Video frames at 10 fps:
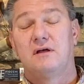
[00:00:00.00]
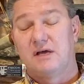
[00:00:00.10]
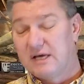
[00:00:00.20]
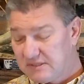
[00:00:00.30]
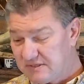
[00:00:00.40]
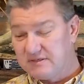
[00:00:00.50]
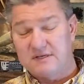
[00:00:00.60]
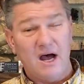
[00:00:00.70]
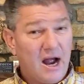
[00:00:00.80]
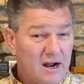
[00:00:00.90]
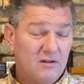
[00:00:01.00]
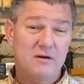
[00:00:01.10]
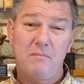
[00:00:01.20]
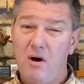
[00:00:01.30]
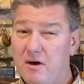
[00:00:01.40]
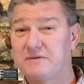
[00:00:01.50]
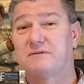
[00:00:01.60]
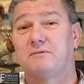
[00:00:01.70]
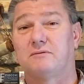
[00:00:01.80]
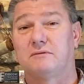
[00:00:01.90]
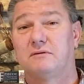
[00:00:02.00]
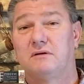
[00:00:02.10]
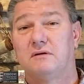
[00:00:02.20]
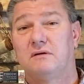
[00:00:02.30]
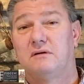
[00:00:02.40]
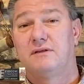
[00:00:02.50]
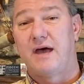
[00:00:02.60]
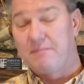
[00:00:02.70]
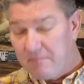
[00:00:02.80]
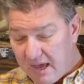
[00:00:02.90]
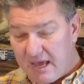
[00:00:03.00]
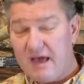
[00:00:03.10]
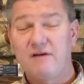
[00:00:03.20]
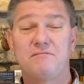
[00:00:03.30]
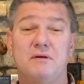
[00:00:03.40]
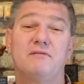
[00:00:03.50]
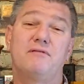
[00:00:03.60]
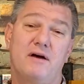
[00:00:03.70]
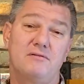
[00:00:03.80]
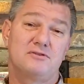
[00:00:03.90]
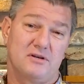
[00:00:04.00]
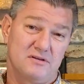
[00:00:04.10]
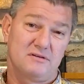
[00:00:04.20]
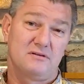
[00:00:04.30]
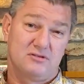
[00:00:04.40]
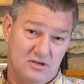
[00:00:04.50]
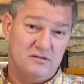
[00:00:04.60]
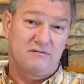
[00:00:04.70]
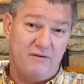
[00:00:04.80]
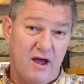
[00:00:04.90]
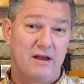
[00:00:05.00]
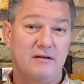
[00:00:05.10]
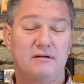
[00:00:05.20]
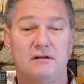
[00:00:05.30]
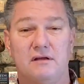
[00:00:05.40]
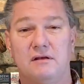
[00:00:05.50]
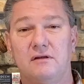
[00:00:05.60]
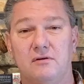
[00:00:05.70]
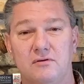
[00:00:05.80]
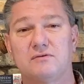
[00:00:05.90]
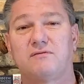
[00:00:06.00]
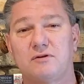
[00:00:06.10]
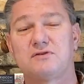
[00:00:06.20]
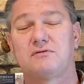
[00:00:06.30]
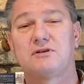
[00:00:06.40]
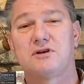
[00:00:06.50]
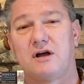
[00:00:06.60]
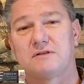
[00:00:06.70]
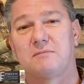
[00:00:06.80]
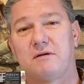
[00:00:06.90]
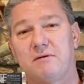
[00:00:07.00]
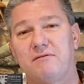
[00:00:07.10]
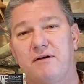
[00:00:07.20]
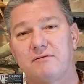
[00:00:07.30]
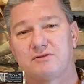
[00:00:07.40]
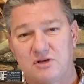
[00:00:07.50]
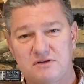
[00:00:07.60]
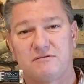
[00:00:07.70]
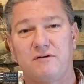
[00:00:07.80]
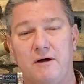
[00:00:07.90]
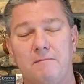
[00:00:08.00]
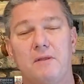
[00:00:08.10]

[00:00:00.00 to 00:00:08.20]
it's entirely possible that may have been found justified. Those first 3 shots may have been found justified.